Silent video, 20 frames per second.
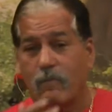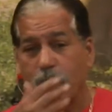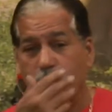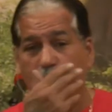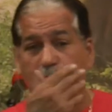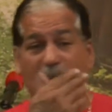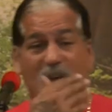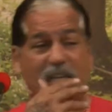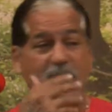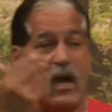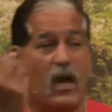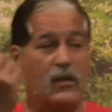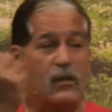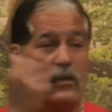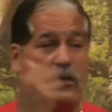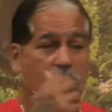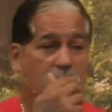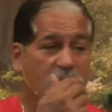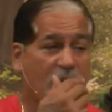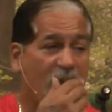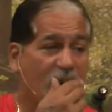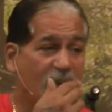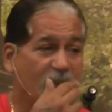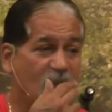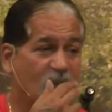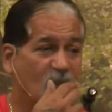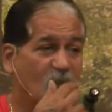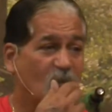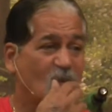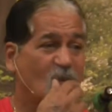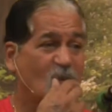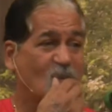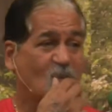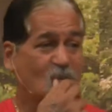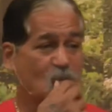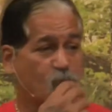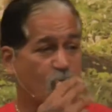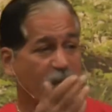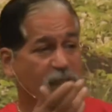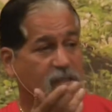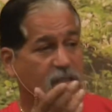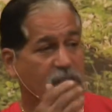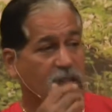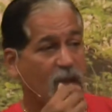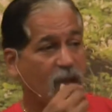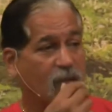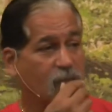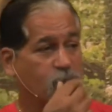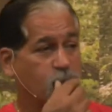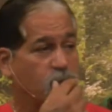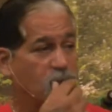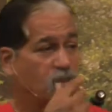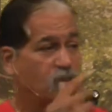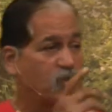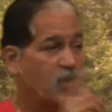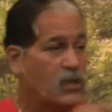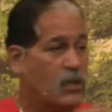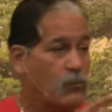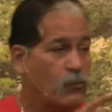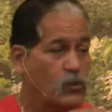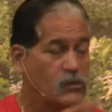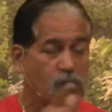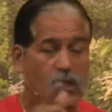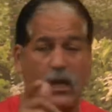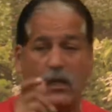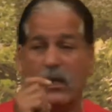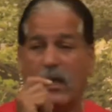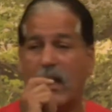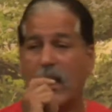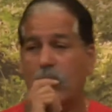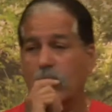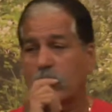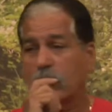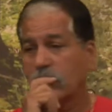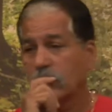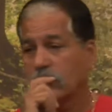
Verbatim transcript: My daughter Nyla was raised in the house where shut up was not allowed.